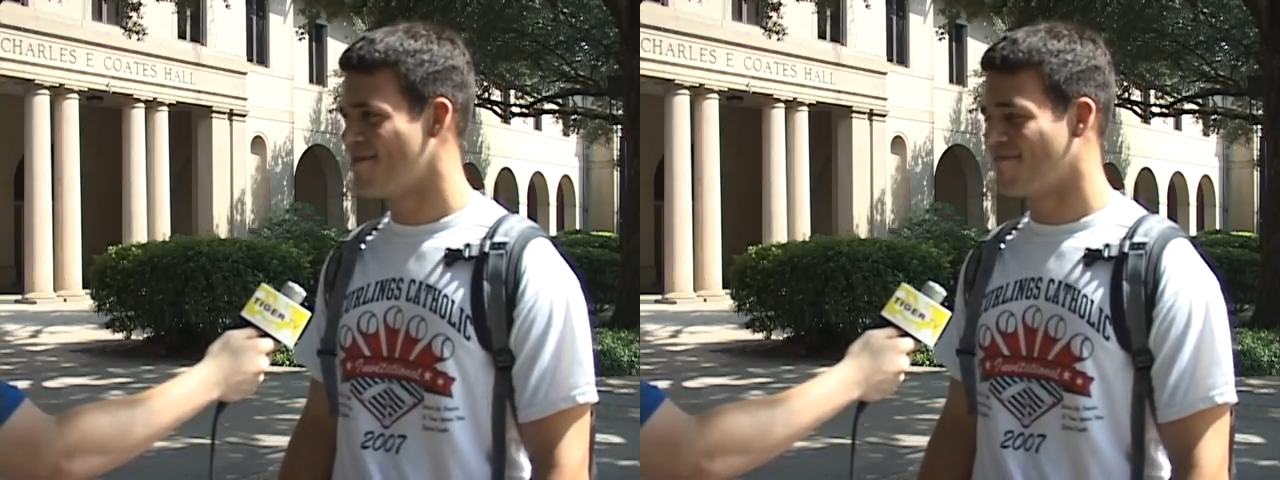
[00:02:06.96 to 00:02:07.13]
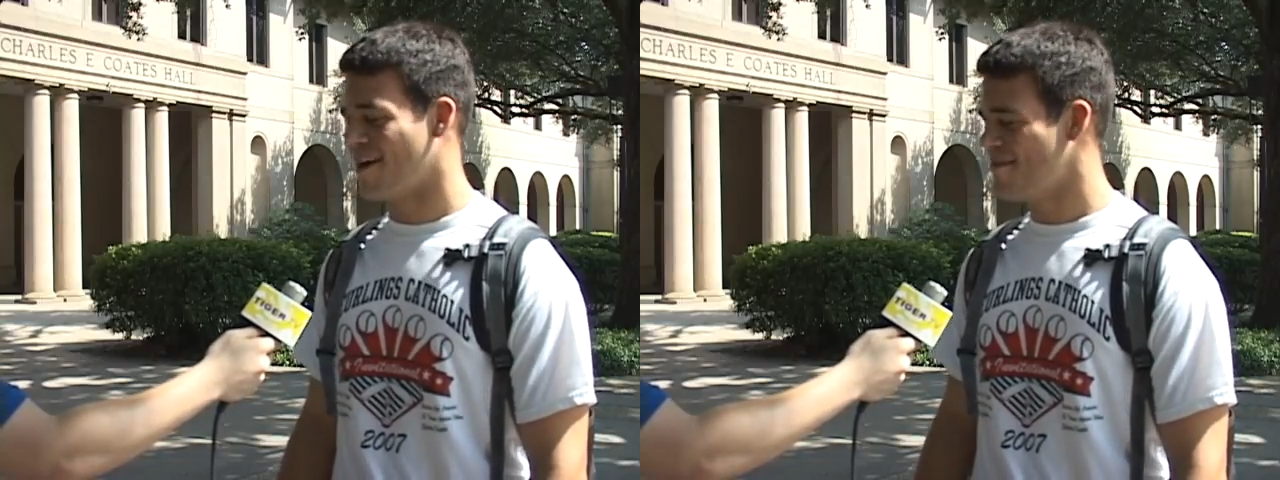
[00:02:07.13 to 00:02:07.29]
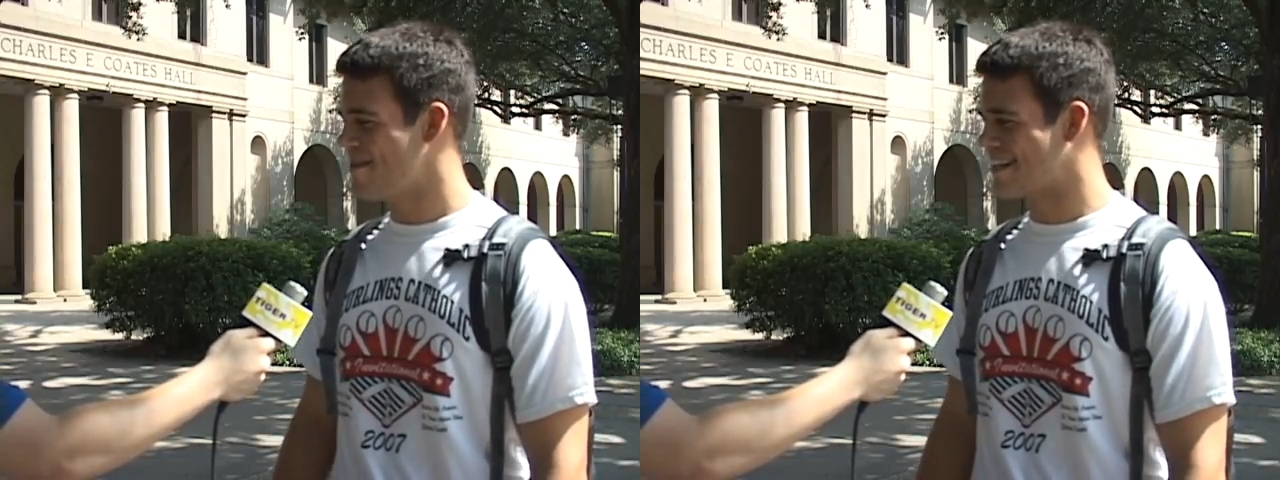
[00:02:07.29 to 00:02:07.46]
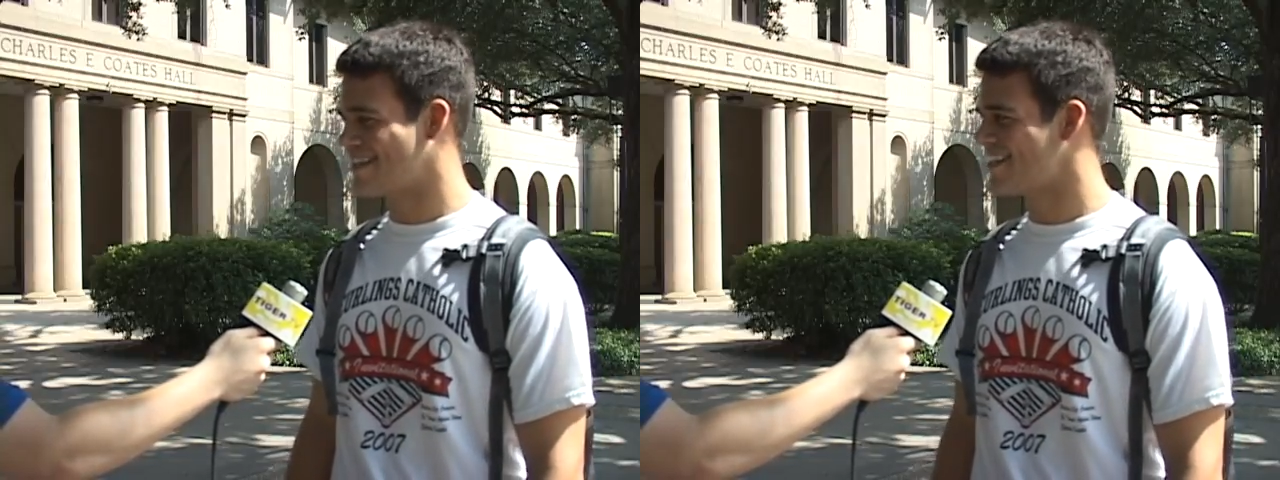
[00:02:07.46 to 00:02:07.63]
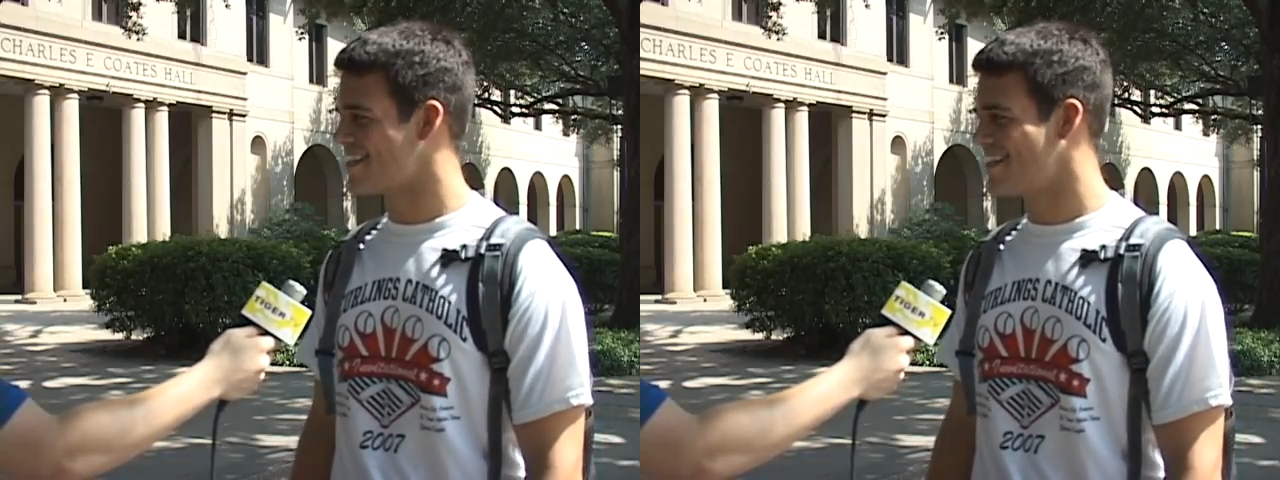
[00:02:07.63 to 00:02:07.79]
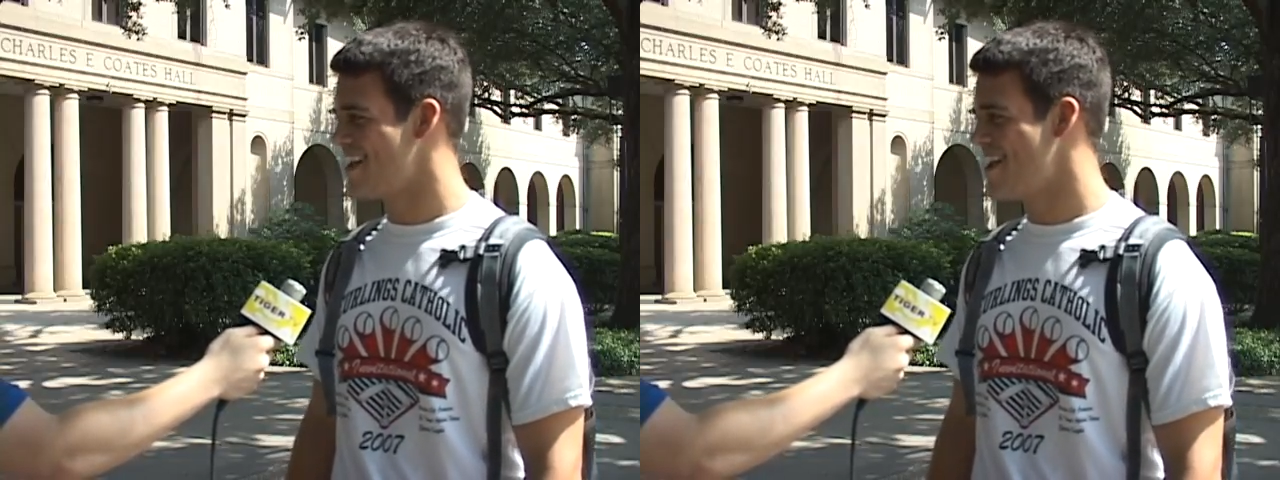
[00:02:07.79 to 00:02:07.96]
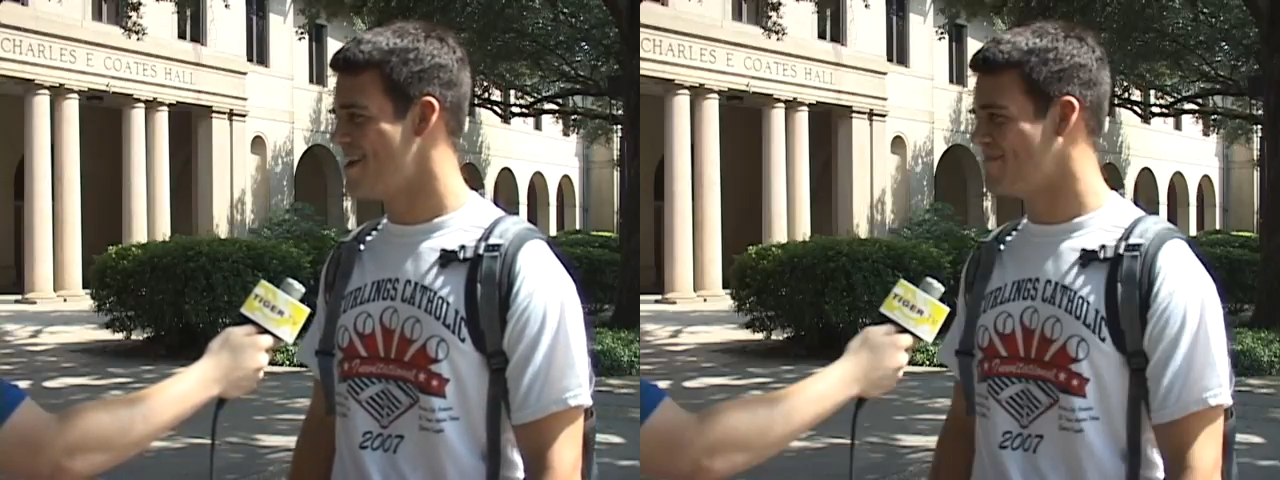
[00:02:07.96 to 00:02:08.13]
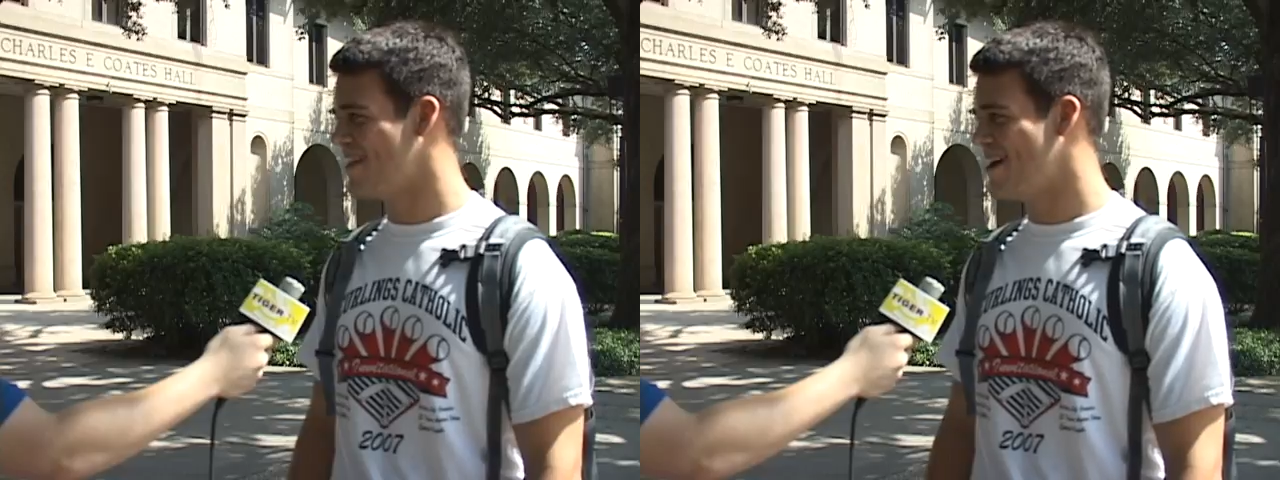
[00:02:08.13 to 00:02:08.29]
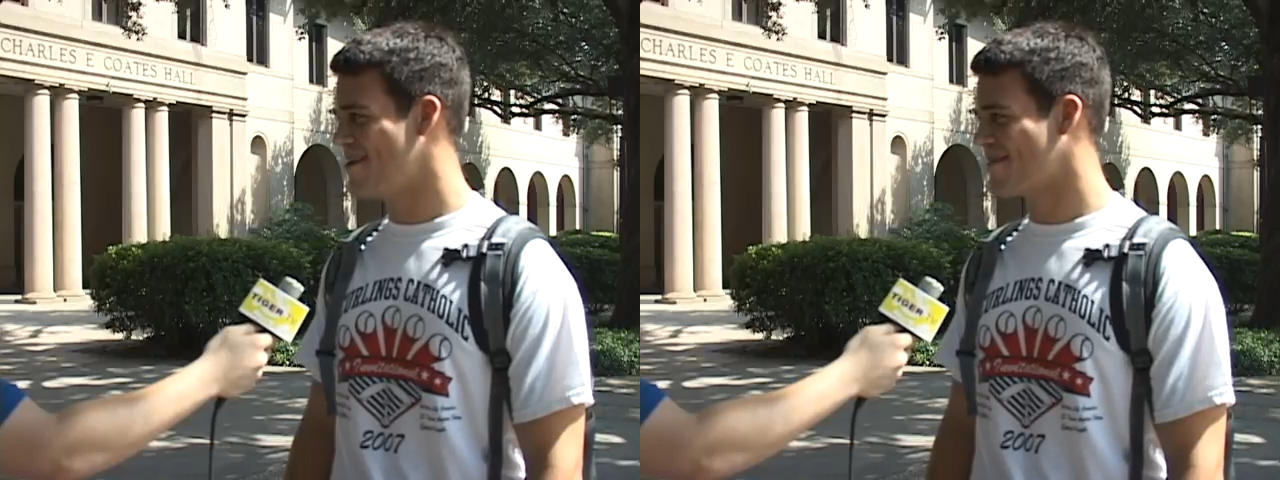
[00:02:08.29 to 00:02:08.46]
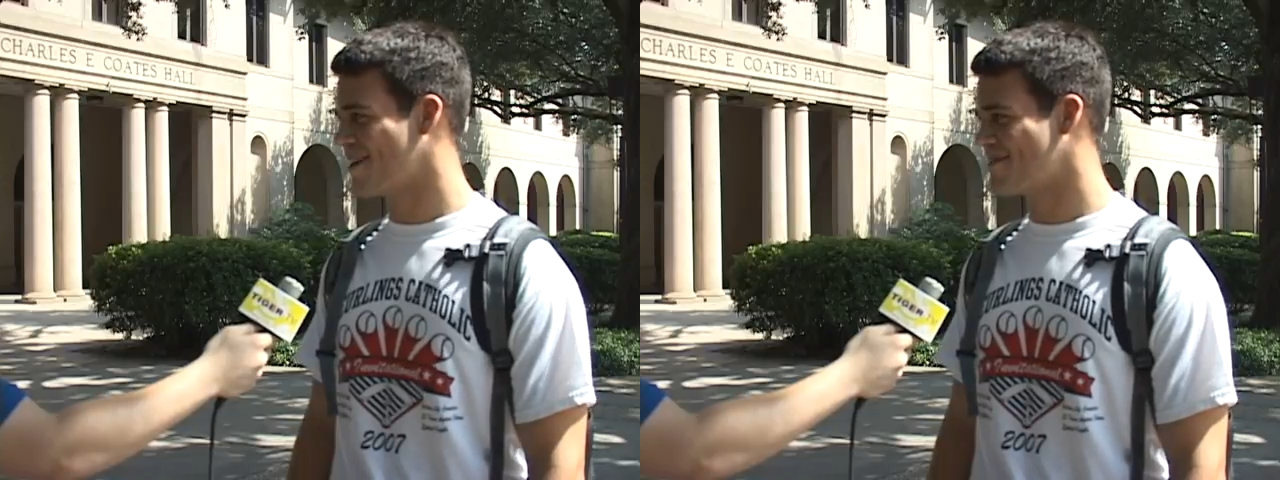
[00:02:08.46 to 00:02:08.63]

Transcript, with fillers: Probably like 6 a.m. now because